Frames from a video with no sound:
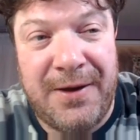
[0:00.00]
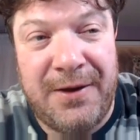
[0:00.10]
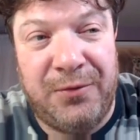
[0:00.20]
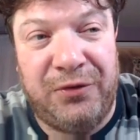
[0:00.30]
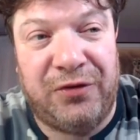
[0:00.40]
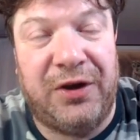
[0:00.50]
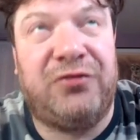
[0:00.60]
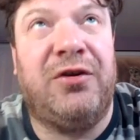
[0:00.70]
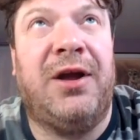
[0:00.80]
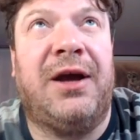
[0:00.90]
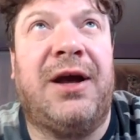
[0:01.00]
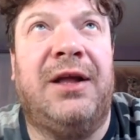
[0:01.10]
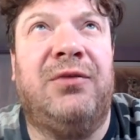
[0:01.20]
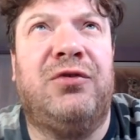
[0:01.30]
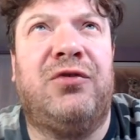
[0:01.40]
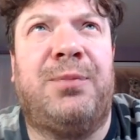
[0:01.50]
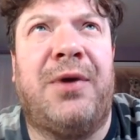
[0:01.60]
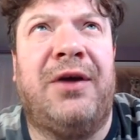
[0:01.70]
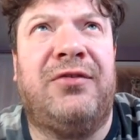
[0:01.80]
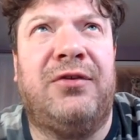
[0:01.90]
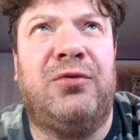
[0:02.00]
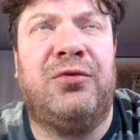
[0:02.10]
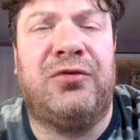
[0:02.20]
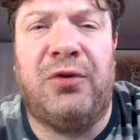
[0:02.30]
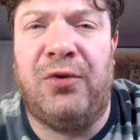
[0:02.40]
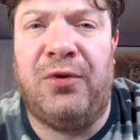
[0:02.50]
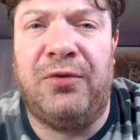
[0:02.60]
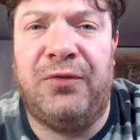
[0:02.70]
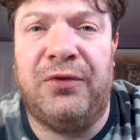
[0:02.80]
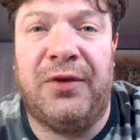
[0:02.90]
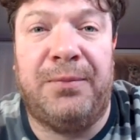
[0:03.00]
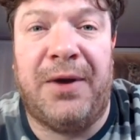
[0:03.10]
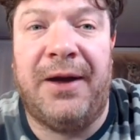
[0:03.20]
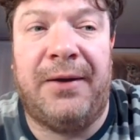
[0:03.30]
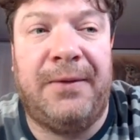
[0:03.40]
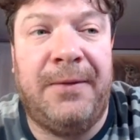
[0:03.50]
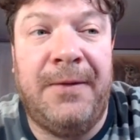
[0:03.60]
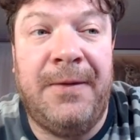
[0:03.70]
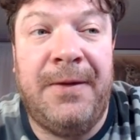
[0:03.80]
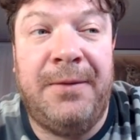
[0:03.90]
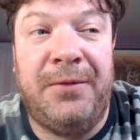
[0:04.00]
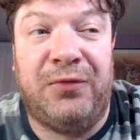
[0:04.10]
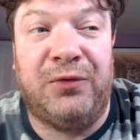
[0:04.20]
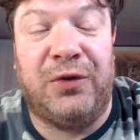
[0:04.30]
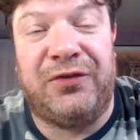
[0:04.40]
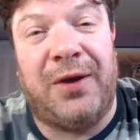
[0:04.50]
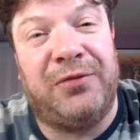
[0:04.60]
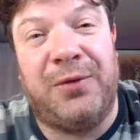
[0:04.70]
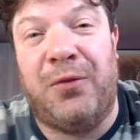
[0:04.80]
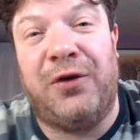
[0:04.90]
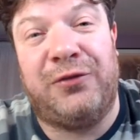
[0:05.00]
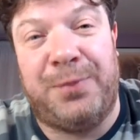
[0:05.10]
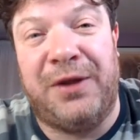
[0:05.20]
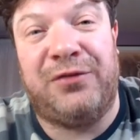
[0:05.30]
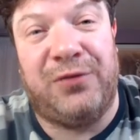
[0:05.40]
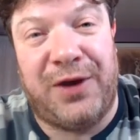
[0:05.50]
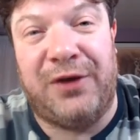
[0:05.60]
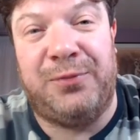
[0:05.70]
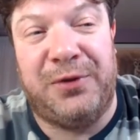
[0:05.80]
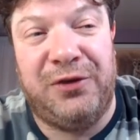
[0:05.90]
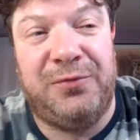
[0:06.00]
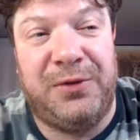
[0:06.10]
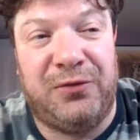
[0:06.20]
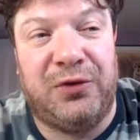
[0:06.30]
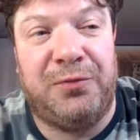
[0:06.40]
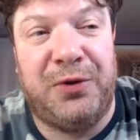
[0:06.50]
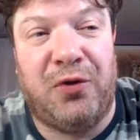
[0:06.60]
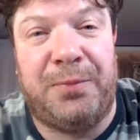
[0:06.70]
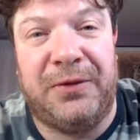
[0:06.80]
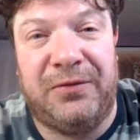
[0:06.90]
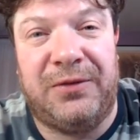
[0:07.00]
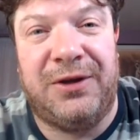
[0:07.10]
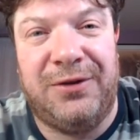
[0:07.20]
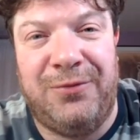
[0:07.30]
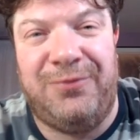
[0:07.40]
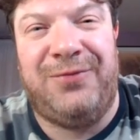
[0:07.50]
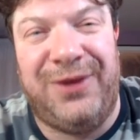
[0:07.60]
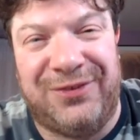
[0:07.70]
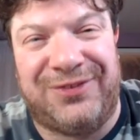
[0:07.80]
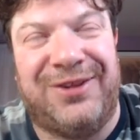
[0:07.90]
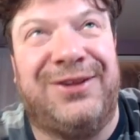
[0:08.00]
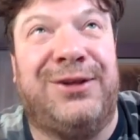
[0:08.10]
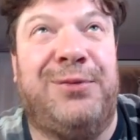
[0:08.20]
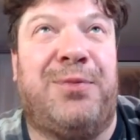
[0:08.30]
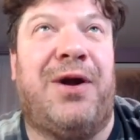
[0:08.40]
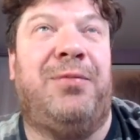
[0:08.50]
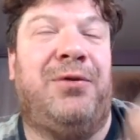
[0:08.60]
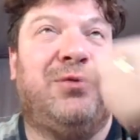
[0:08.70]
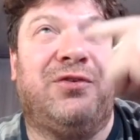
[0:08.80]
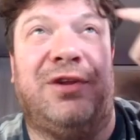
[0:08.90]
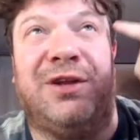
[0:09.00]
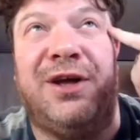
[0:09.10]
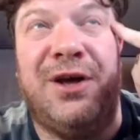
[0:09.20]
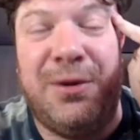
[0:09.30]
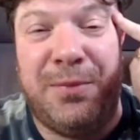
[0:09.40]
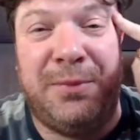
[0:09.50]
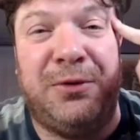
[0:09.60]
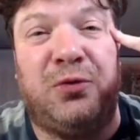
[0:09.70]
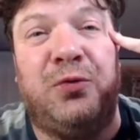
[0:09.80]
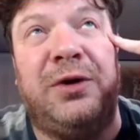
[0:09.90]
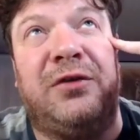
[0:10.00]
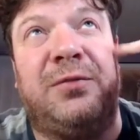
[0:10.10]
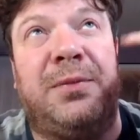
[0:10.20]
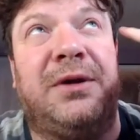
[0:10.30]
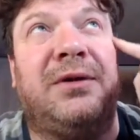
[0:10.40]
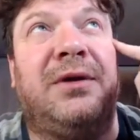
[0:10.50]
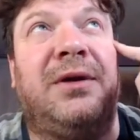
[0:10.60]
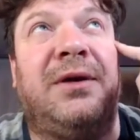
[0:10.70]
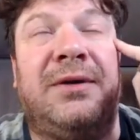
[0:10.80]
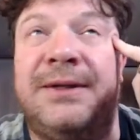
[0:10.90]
which actually I kind of was surprised it took so long for that buyer. If it was something more expensive, guys, believe me, it would have been opened instantly, probably within maybe 2 weeks. But I